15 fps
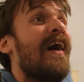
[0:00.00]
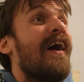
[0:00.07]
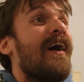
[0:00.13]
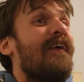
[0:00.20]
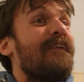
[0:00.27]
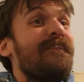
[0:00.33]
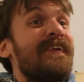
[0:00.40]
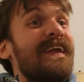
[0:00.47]

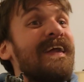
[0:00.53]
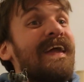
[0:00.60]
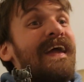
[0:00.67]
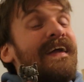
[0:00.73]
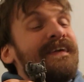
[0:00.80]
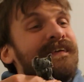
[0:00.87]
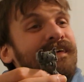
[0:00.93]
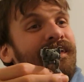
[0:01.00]
of the
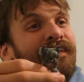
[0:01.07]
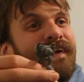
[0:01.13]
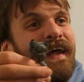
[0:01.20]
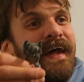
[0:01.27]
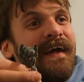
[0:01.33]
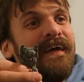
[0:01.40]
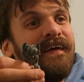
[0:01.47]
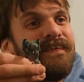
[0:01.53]
intro
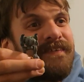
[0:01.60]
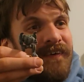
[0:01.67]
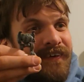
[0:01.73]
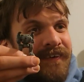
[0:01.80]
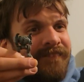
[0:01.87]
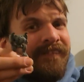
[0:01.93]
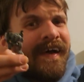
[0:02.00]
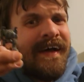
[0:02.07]
tech
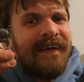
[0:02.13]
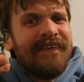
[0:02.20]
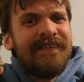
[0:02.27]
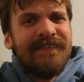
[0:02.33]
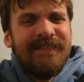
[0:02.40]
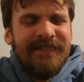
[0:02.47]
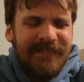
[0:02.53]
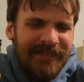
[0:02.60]
assault
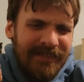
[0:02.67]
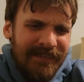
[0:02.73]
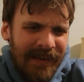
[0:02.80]
mechs,